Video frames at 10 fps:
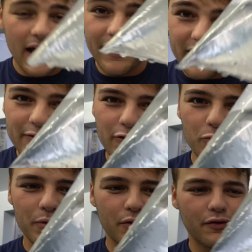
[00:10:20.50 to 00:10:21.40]
And these
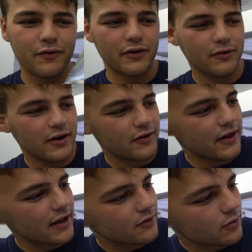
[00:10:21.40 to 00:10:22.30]
two beautiful fish right here
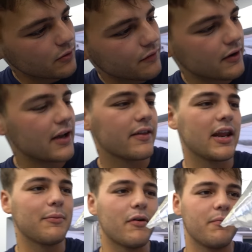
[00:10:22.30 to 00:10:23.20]
that I totally forgot the
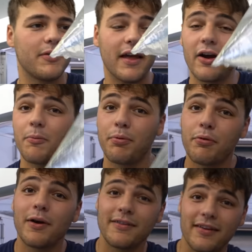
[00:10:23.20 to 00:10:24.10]
name of, but they are
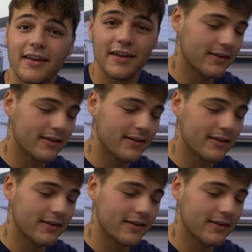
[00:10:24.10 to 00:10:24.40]
pretty.